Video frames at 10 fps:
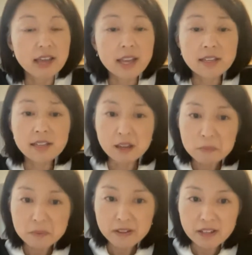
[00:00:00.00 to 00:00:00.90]
end
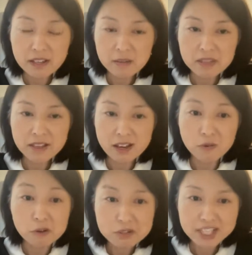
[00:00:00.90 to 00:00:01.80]
up coming out,
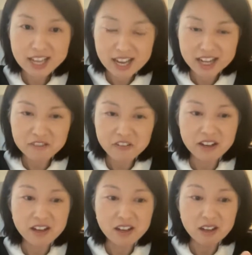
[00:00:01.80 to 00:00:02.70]
oozing out of
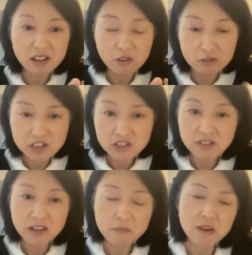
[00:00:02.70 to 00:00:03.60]

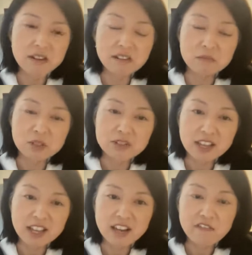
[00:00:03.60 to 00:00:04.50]
original American
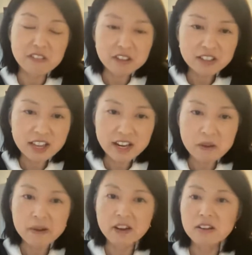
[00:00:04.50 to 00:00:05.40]
music. And I feel that
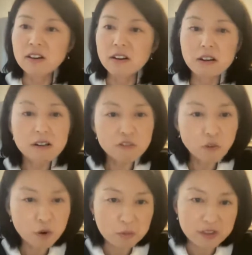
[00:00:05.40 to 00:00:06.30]
about all
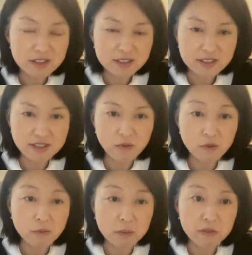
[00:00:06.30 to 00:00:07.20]
four pieces that
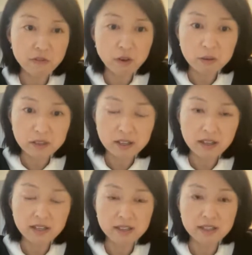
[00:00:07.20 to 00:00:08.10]
we'll be performing
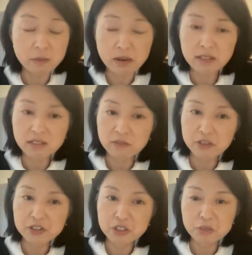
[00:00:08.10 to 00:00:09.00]
on this American
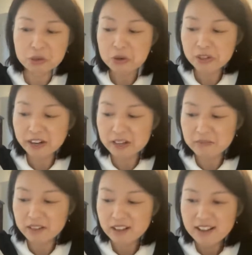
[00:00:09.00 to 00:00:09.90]
Voices program.